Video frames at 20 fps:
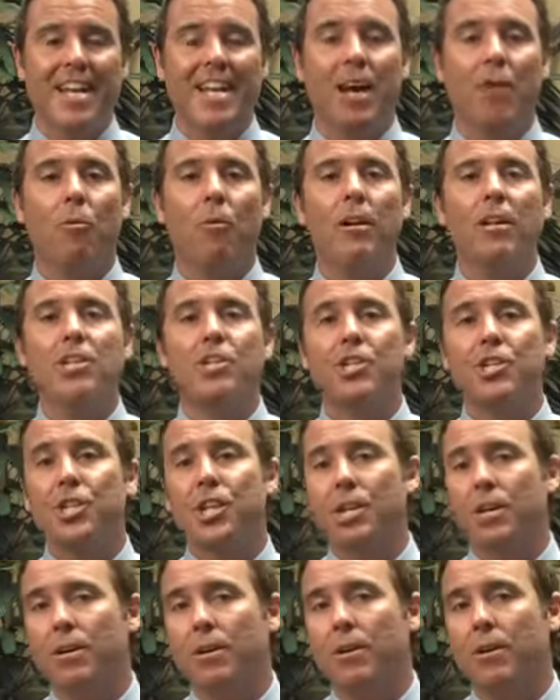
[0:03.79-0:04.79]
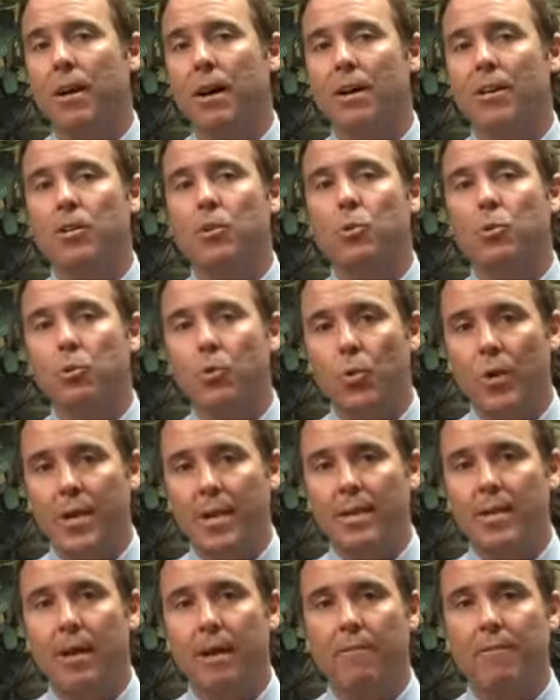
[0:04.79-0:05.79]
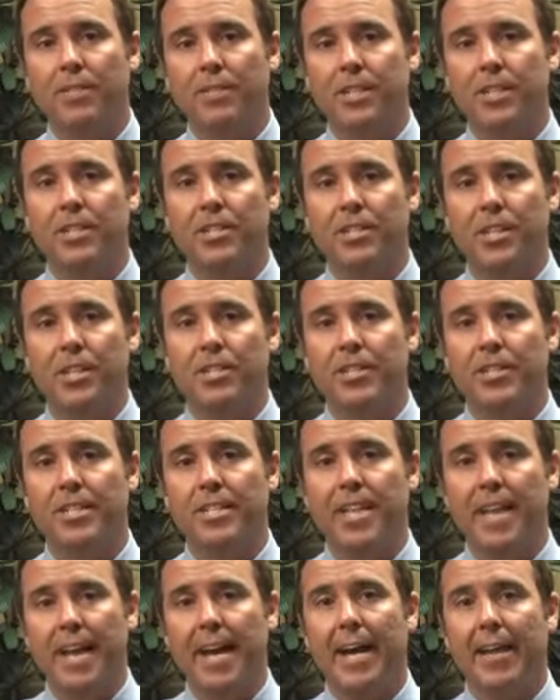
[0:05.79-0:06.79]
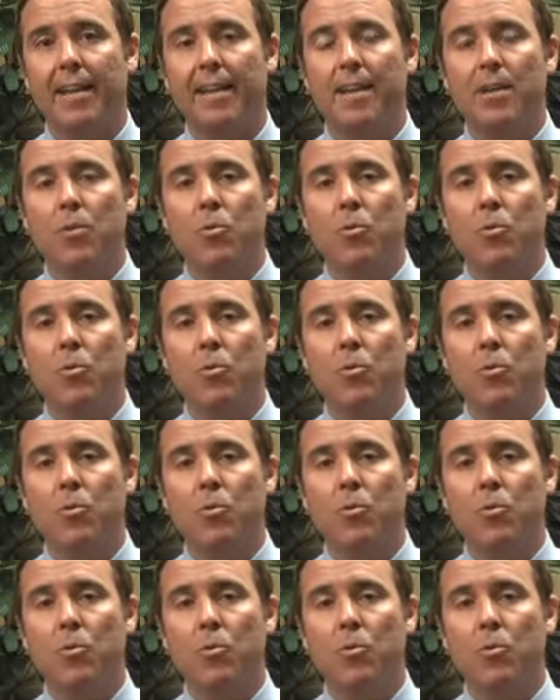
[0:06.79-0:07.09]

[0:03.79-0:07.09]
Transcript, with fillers: and I want to share a great conversation I just had.